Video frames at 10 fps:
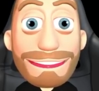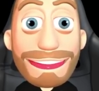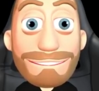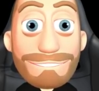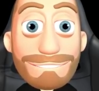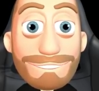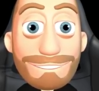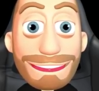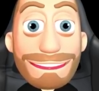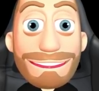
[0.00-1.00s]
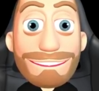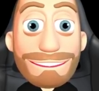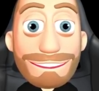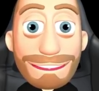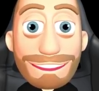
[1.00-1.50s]
realized and
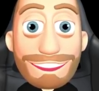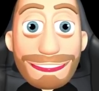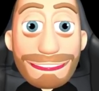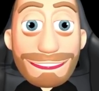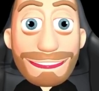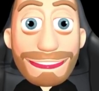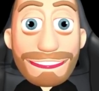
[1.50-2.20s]
current IL,